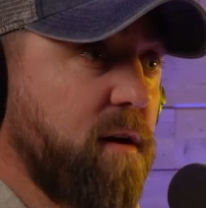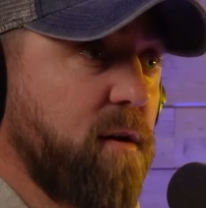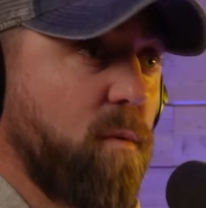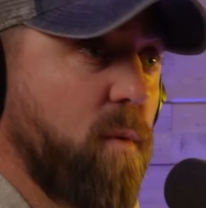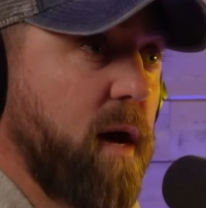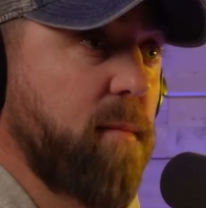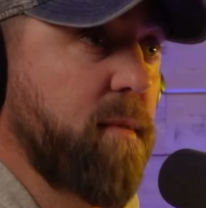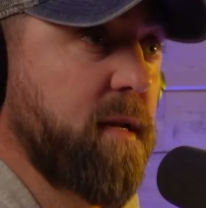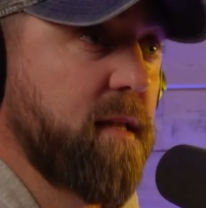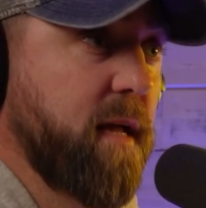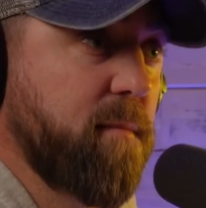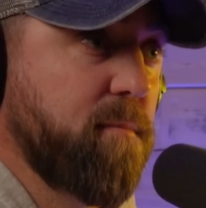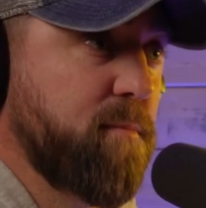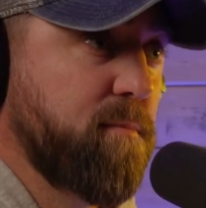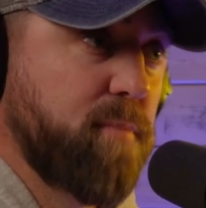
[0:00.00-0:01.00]
I don't know why, but he
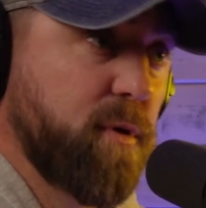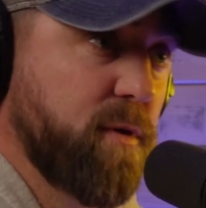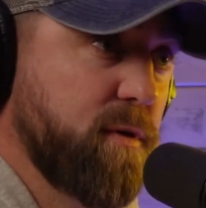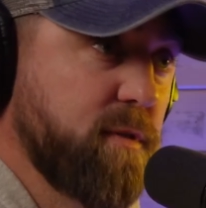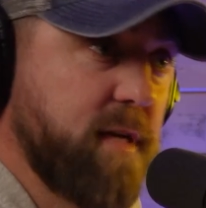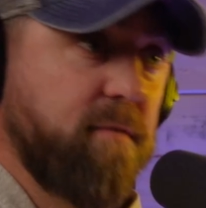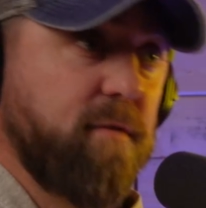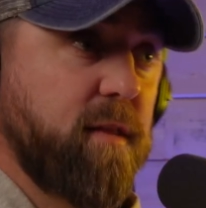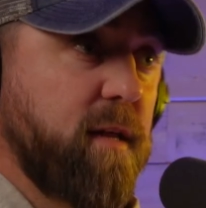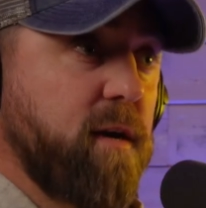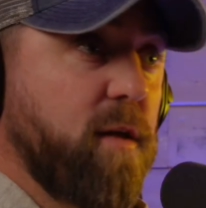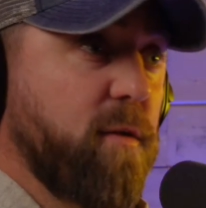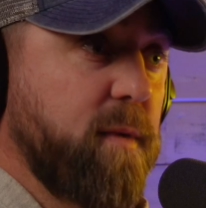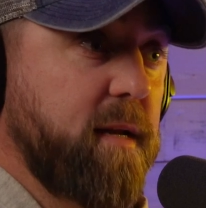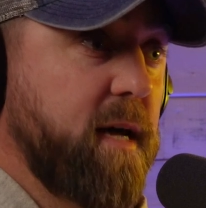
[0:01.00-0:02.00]
like pulls
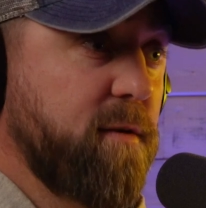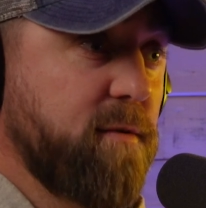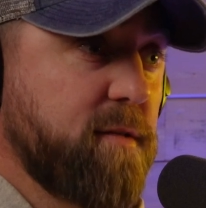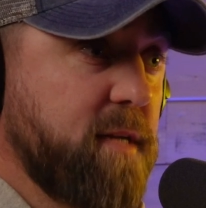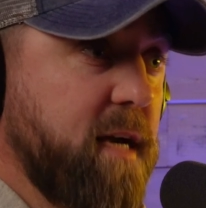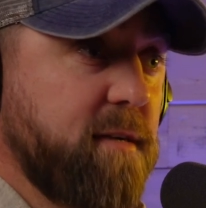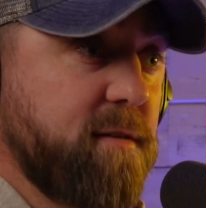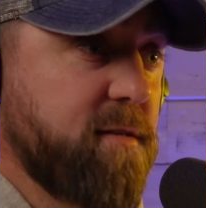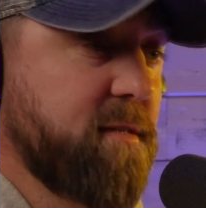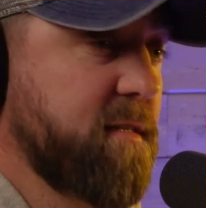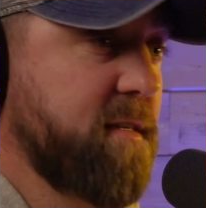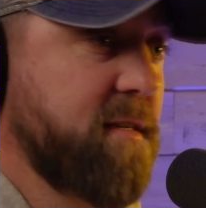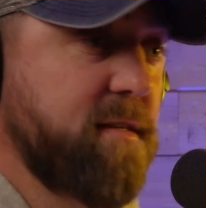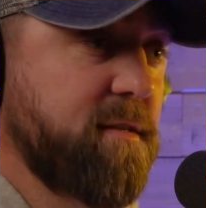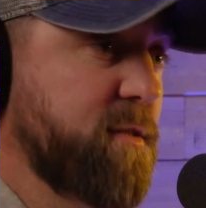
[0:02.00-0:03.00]
everything all the way down to his
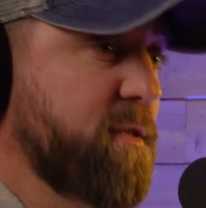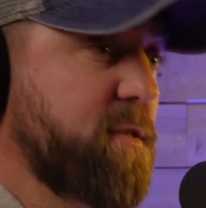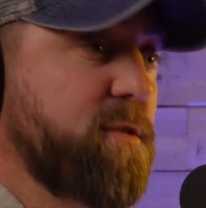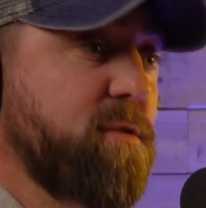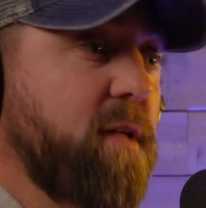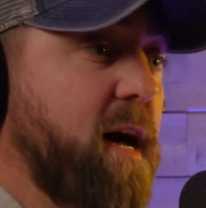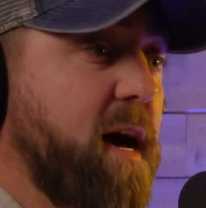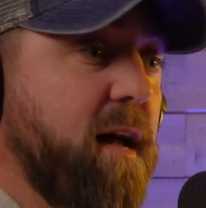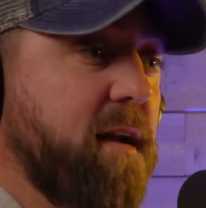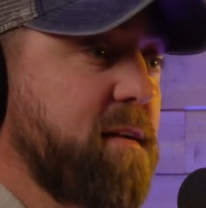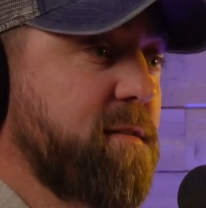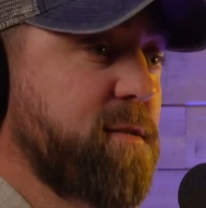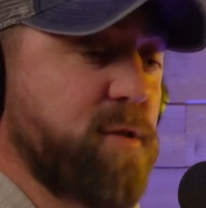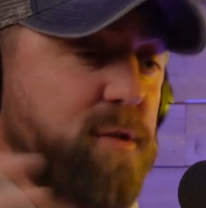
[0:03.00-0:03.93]
ankles. Just do that.